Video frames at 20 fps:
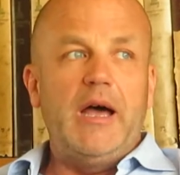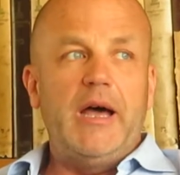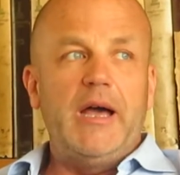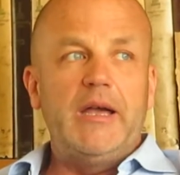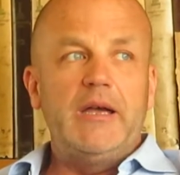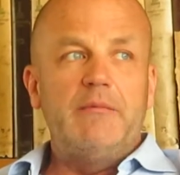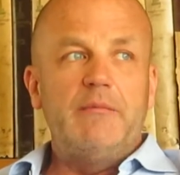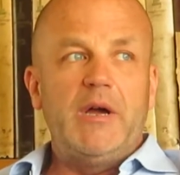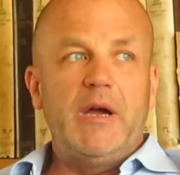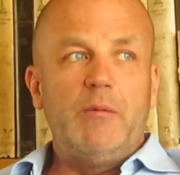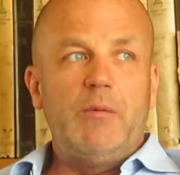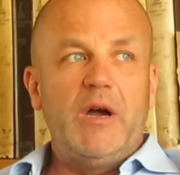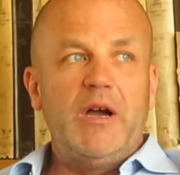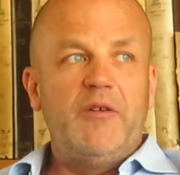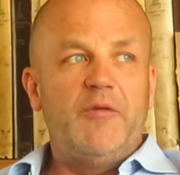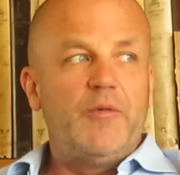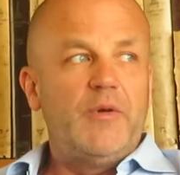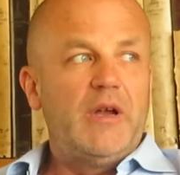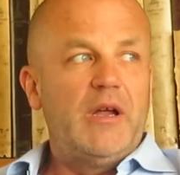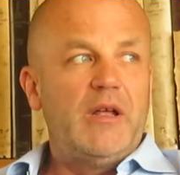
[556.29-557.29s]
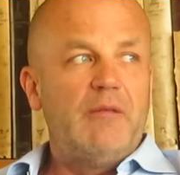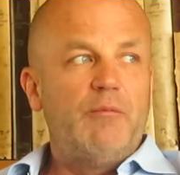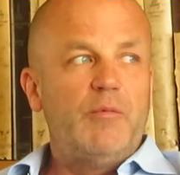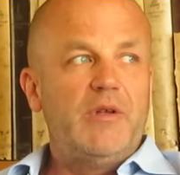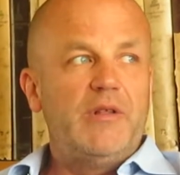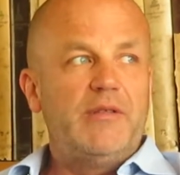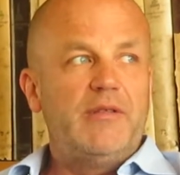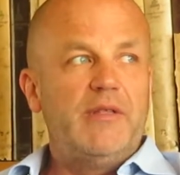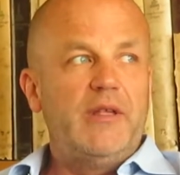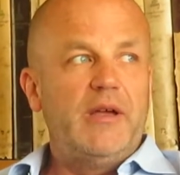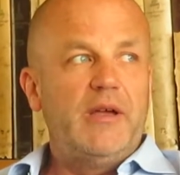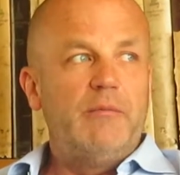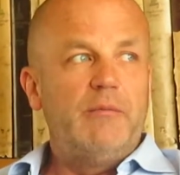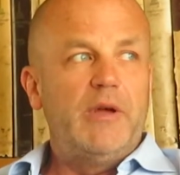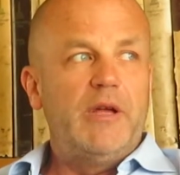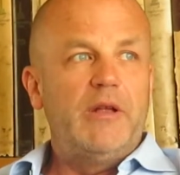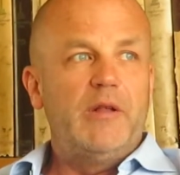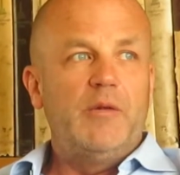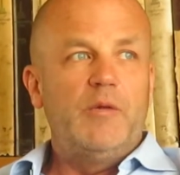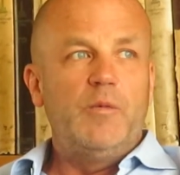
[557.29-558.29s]
I and my wife, we are with them,
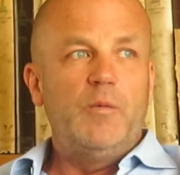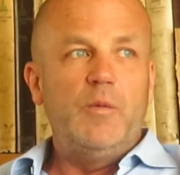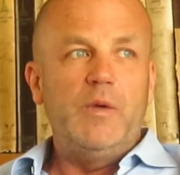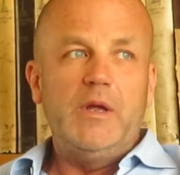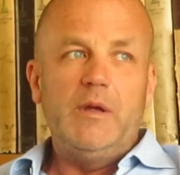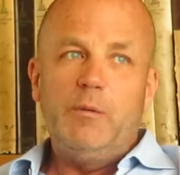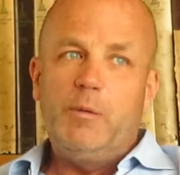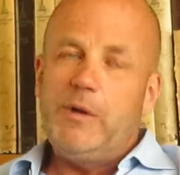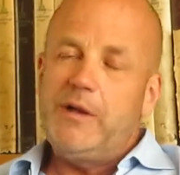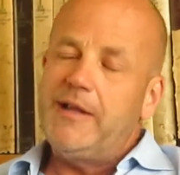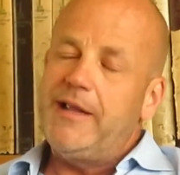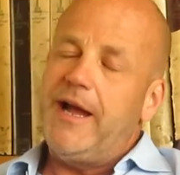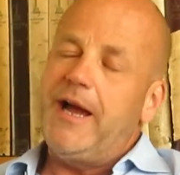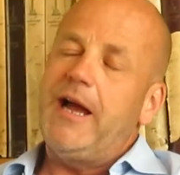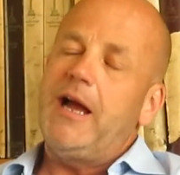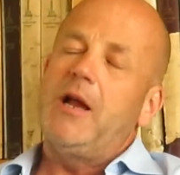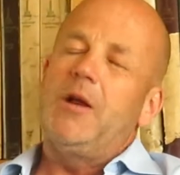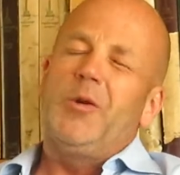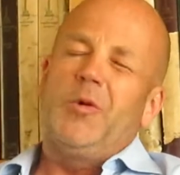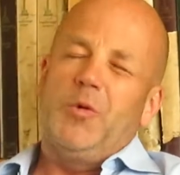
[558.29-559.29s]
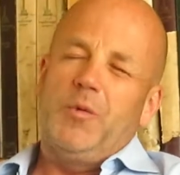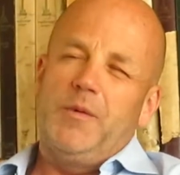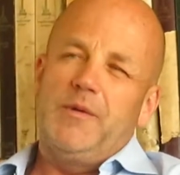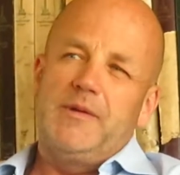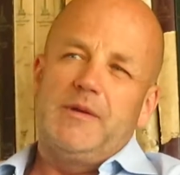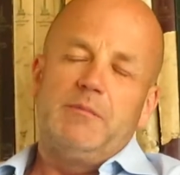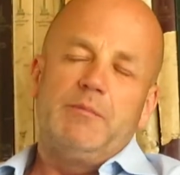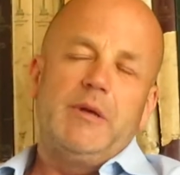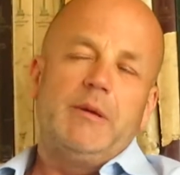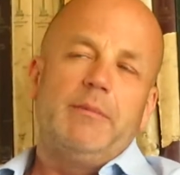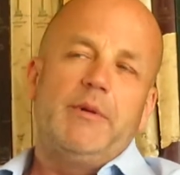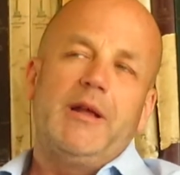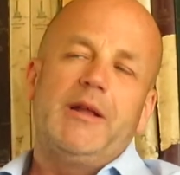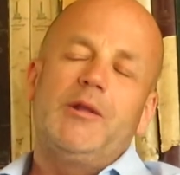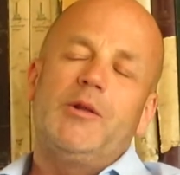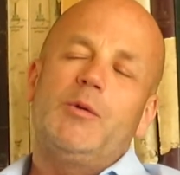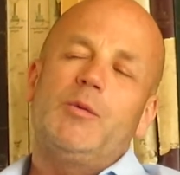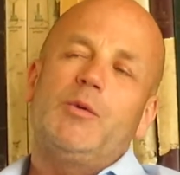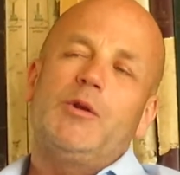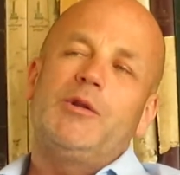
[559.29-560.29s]
and we dialogue with the people. I
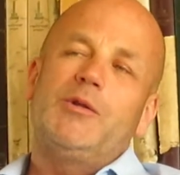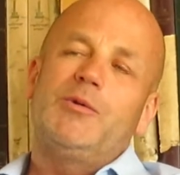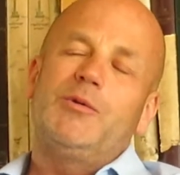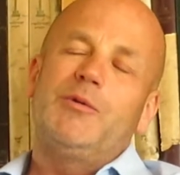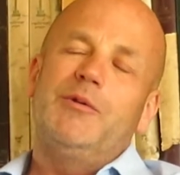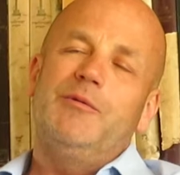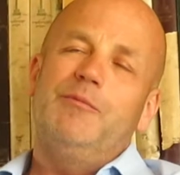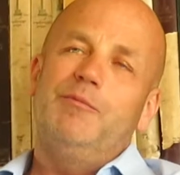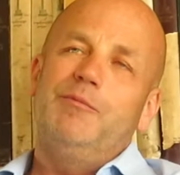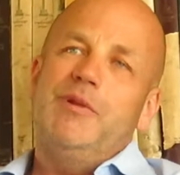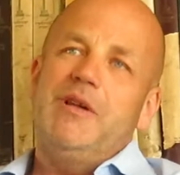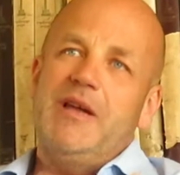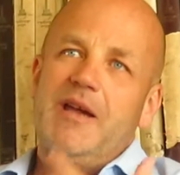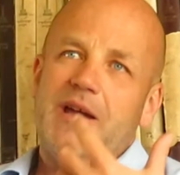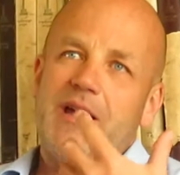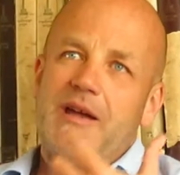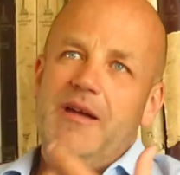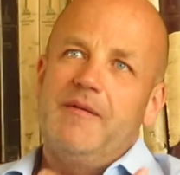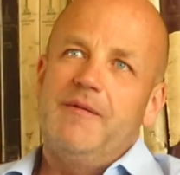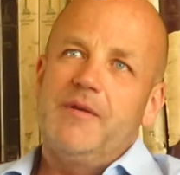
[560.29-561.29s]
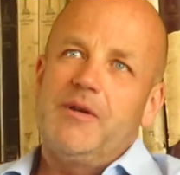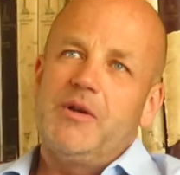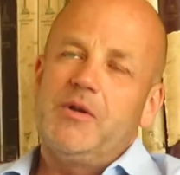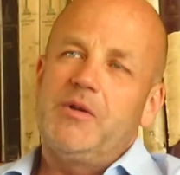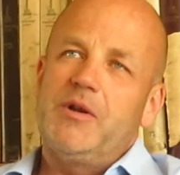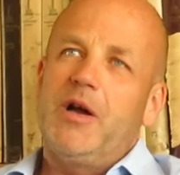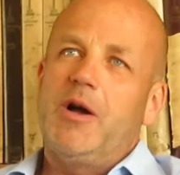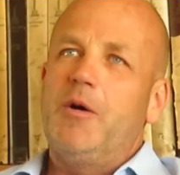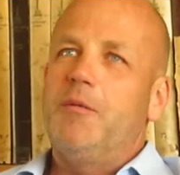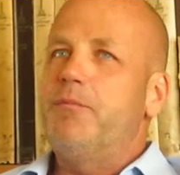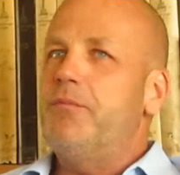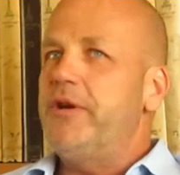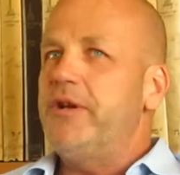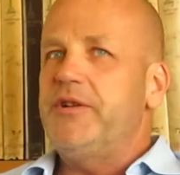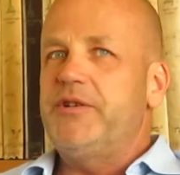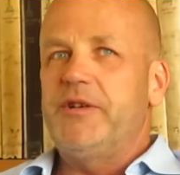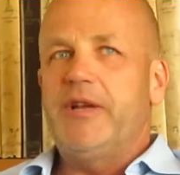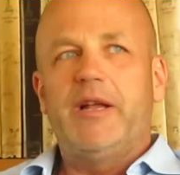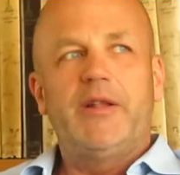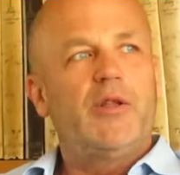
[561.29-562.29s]
don't want to be heavy on our
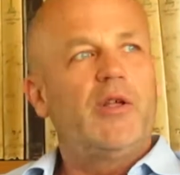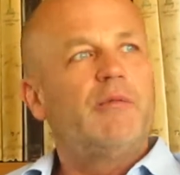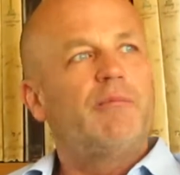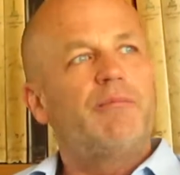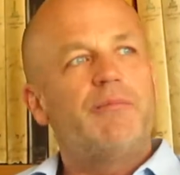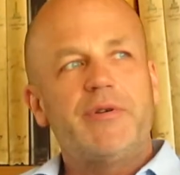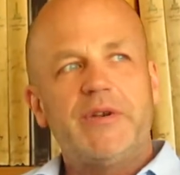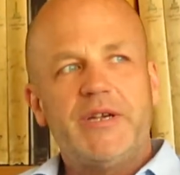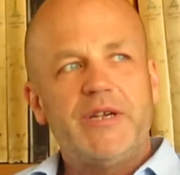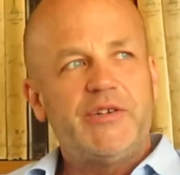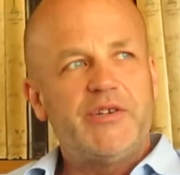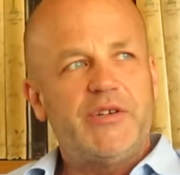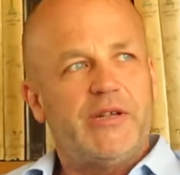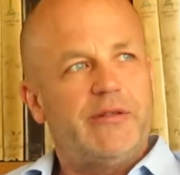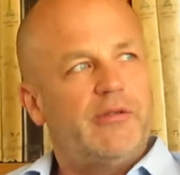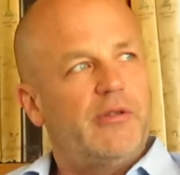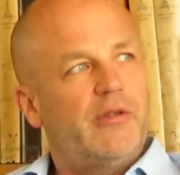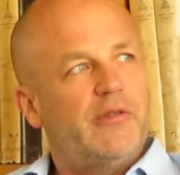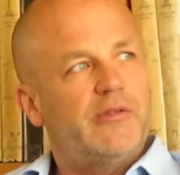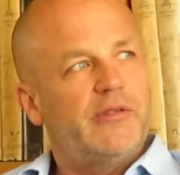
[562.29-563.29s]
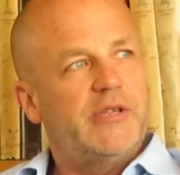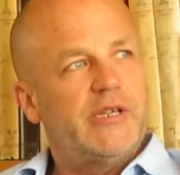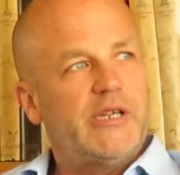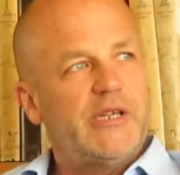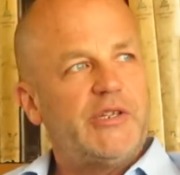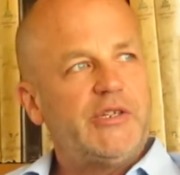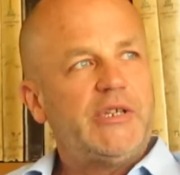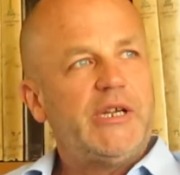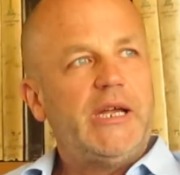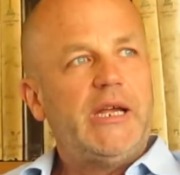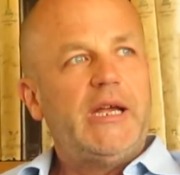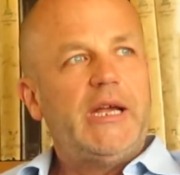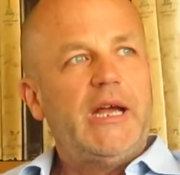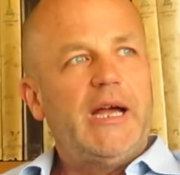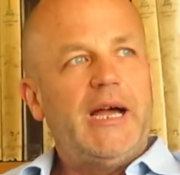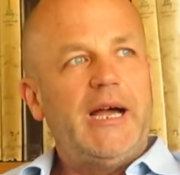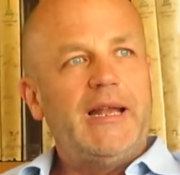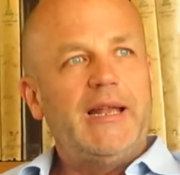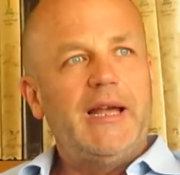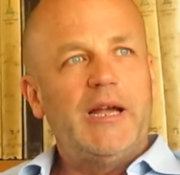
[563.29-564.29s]
preaching. I don't preach and don't teach.
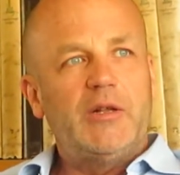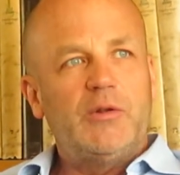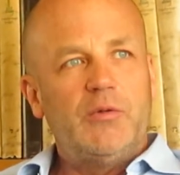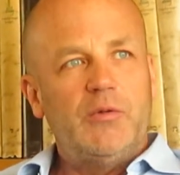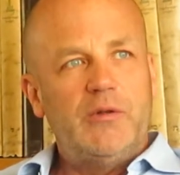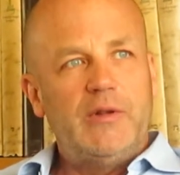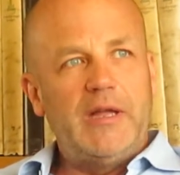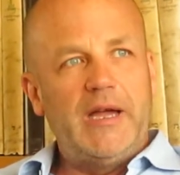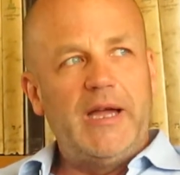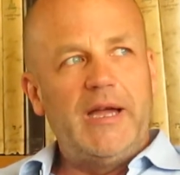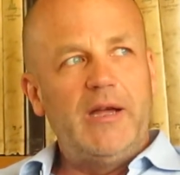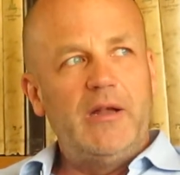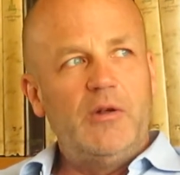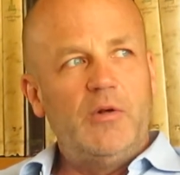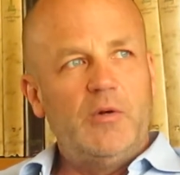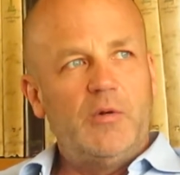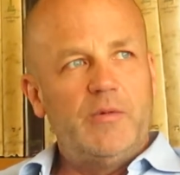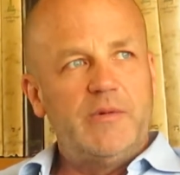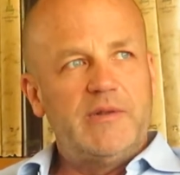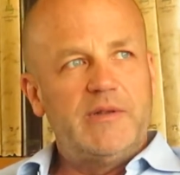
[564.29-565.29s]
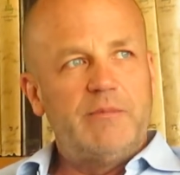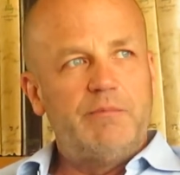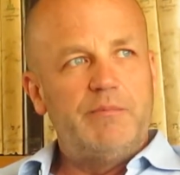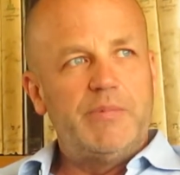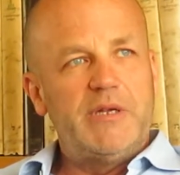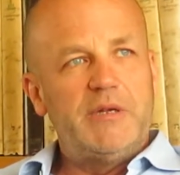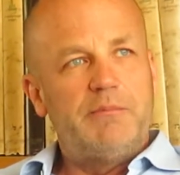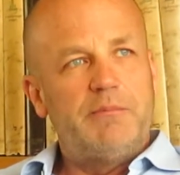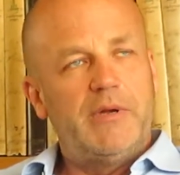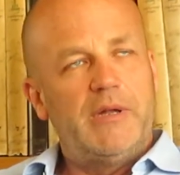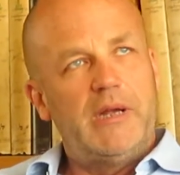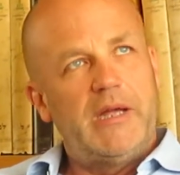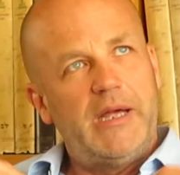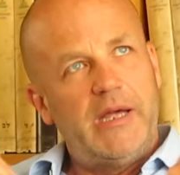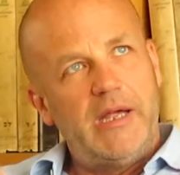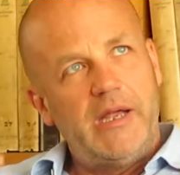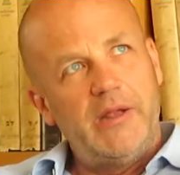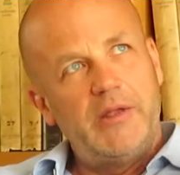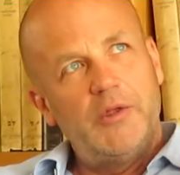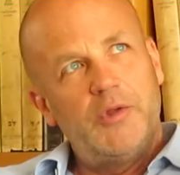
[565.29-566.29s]
I like to dialogue with the people
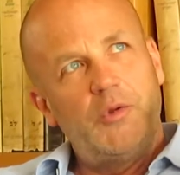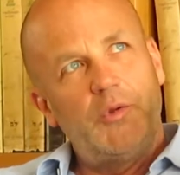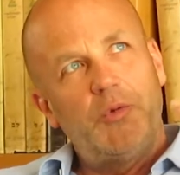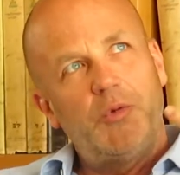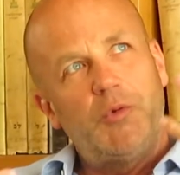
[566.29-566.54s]
and